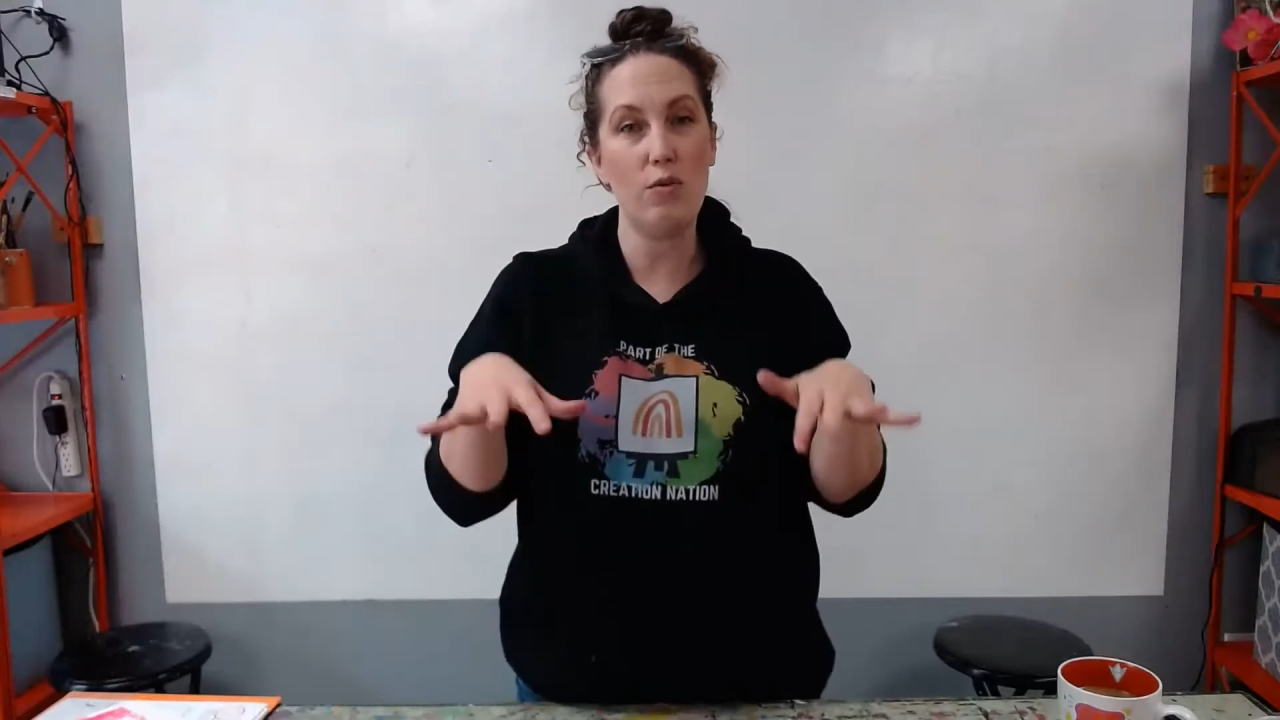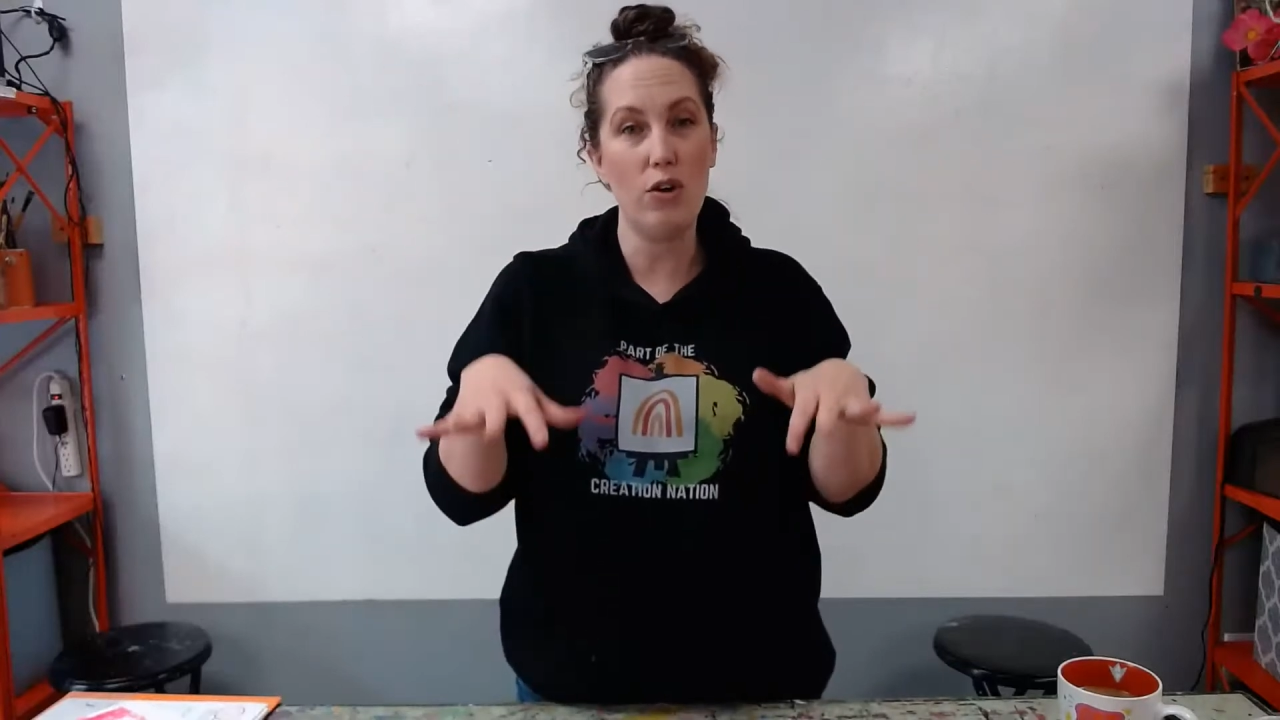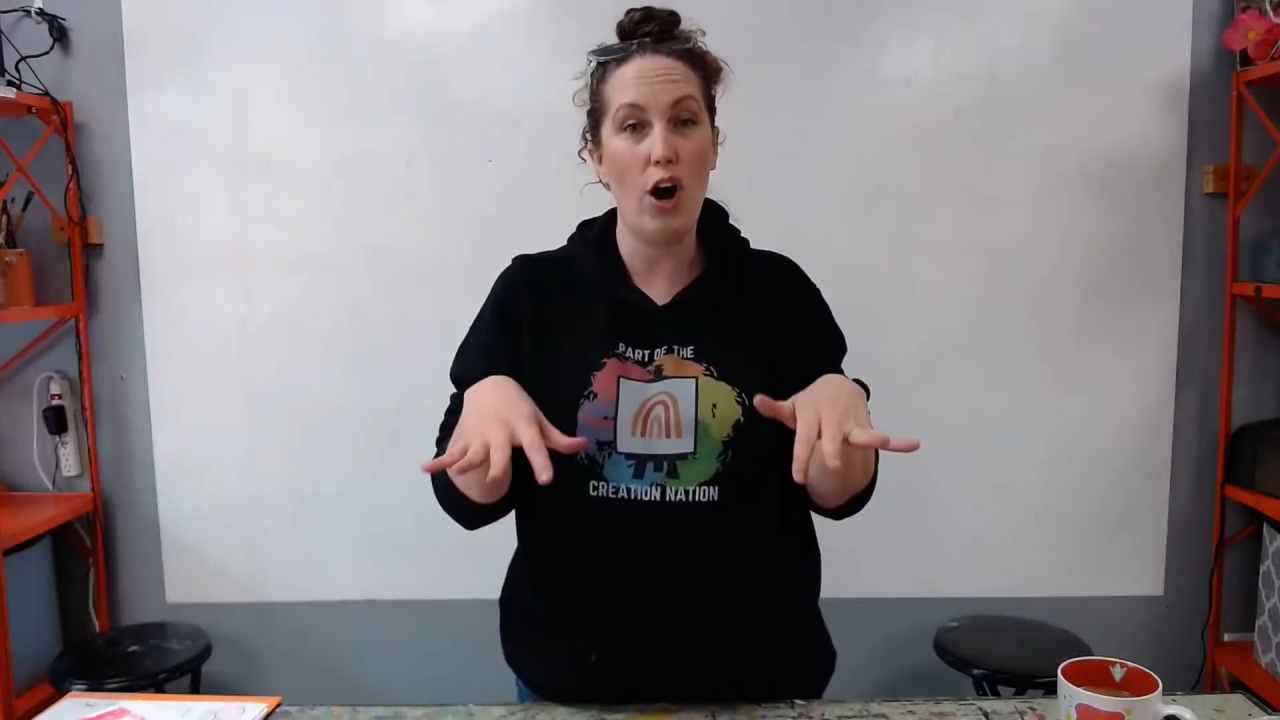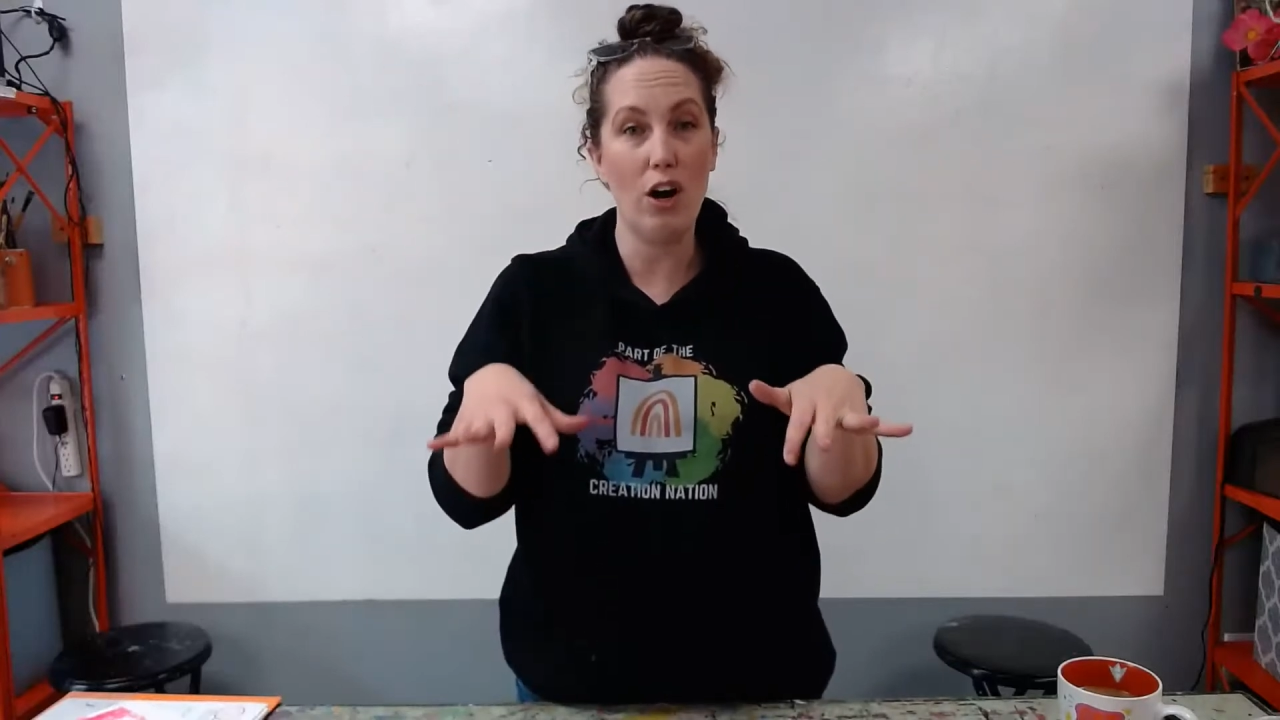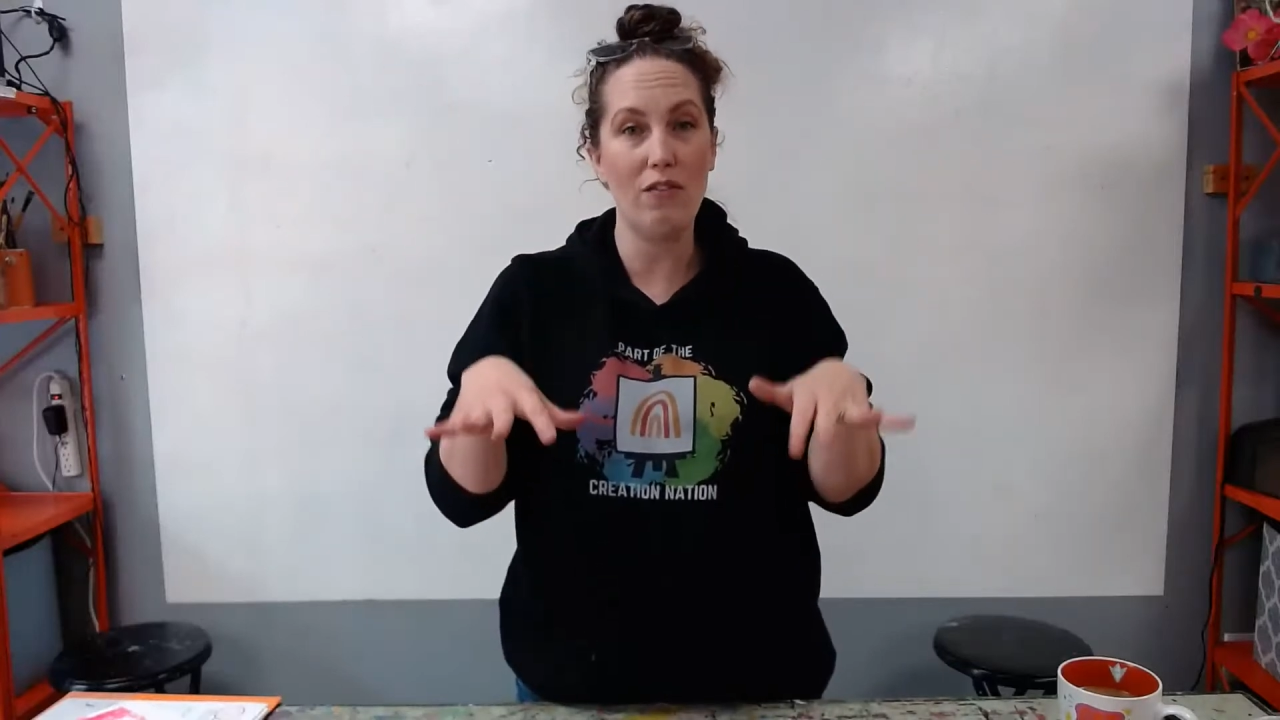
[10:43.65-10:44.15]

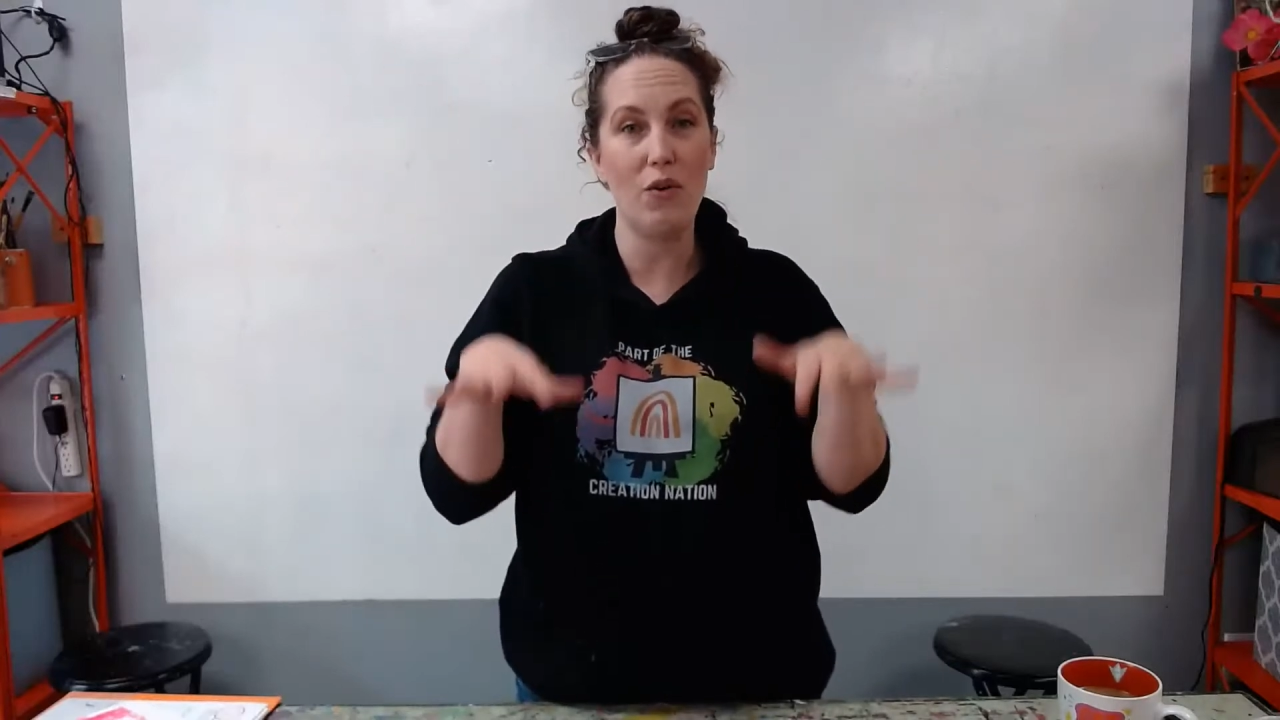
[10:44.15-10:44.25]
carve